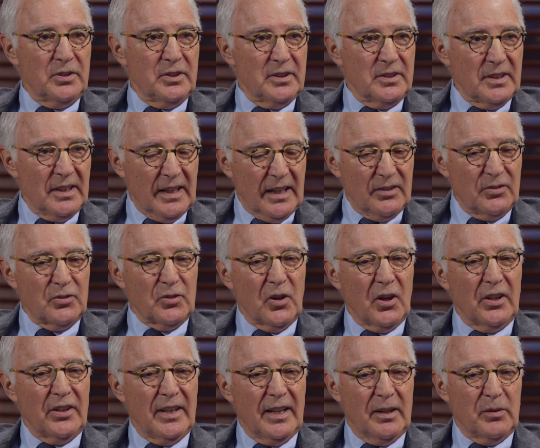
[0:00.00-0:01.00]
And I
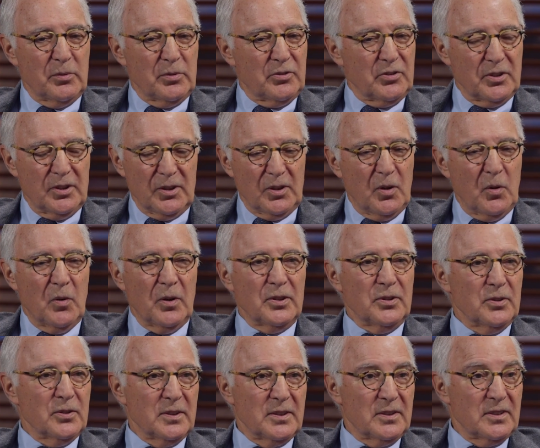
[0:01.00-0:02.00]
saw that was going to go
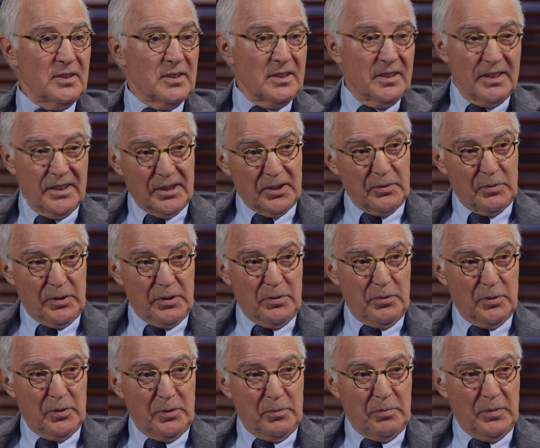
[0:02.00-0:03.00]
under, and the clinic
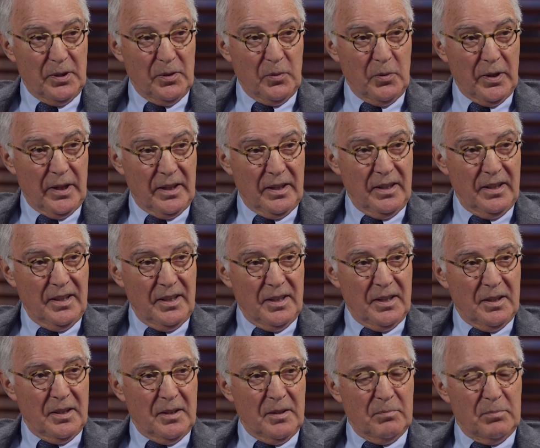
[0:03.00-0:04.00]
recruited me away.
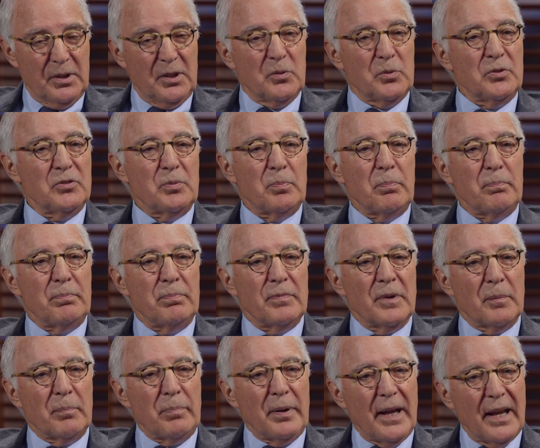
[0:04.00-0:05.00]
Yeah. But it was a,
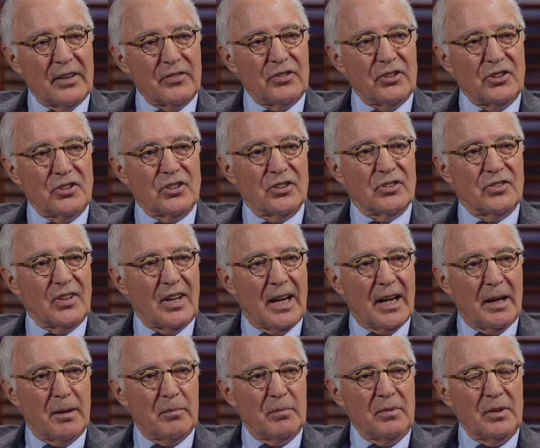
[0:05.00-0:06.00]
a passage in
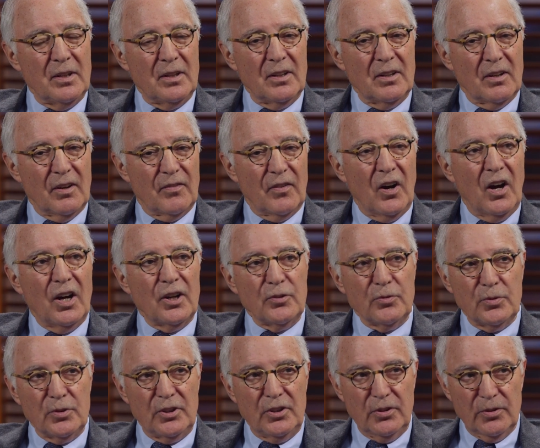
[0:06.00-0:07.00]
time of a
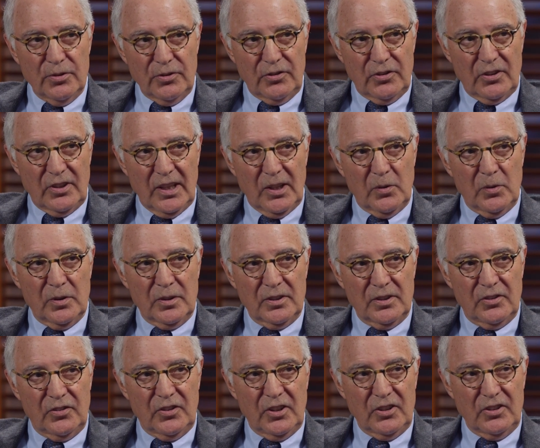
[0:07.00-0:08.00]
hundred years that that
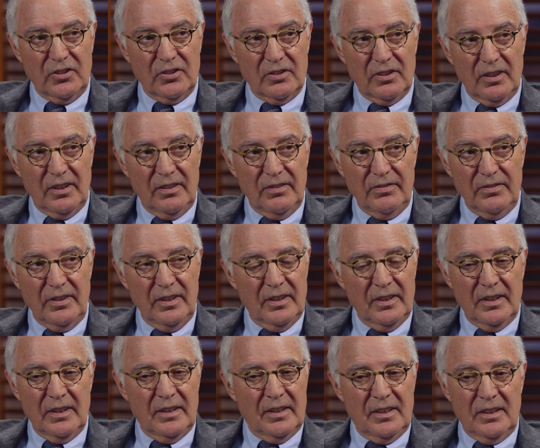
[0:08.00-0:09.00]
organization lived.
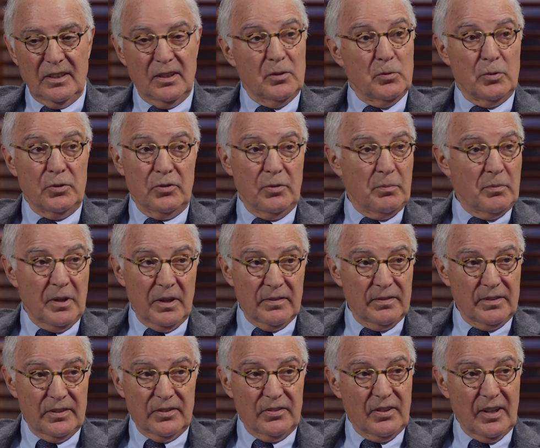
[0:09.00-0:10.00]
That was a
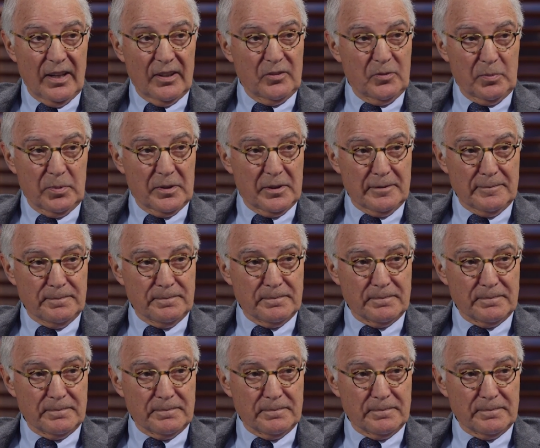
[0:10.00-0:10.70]
marvelous hospital.